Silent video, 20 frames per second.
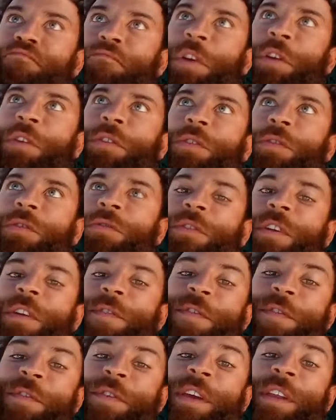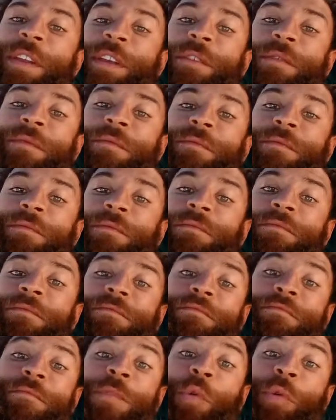I don't know, if you need it,
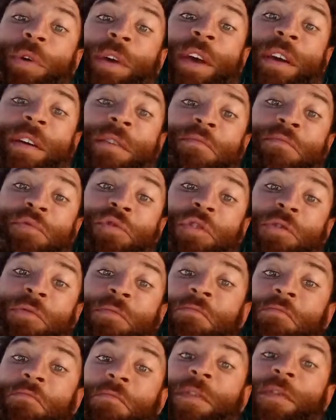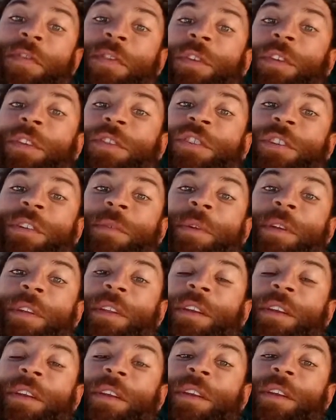okay, sure. If you
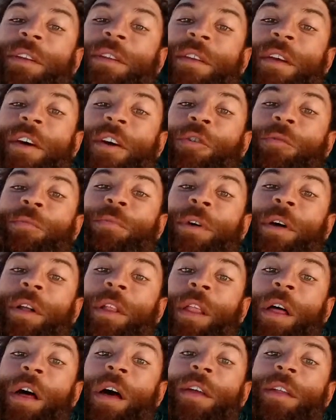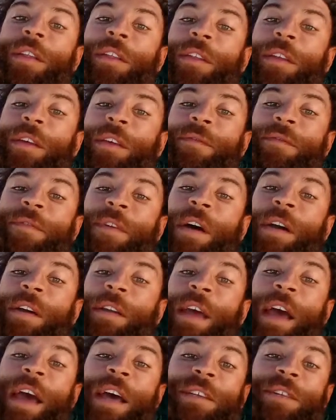legitimately need help a lot, then fine,
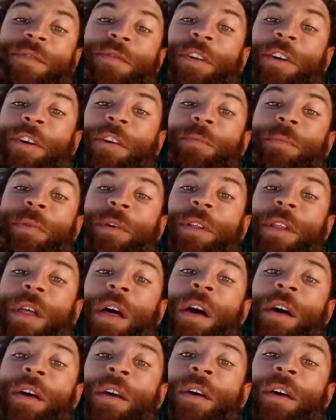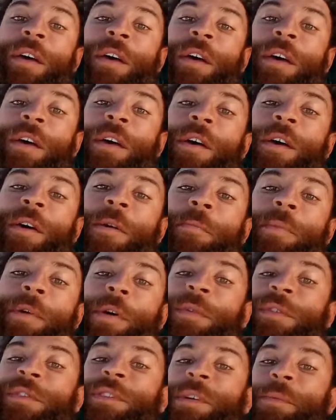ask for help a lot. But
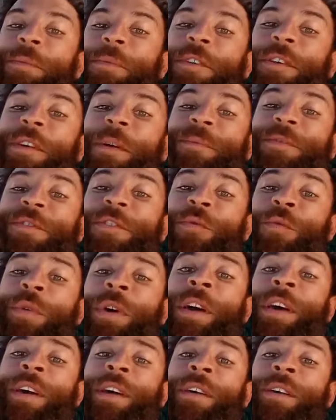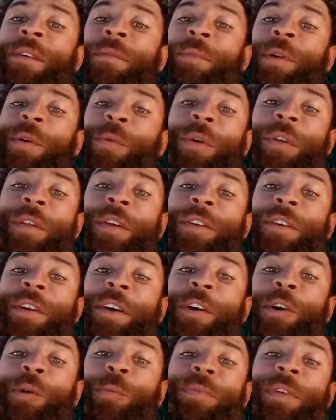when someone comes your way, be willing to
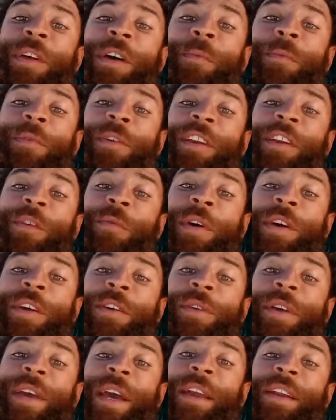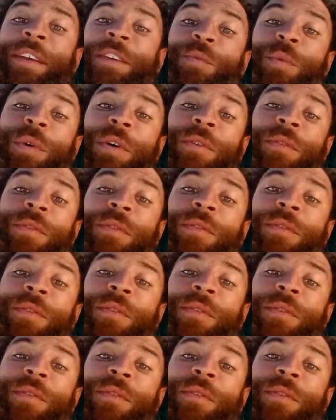help them in any way you can as well.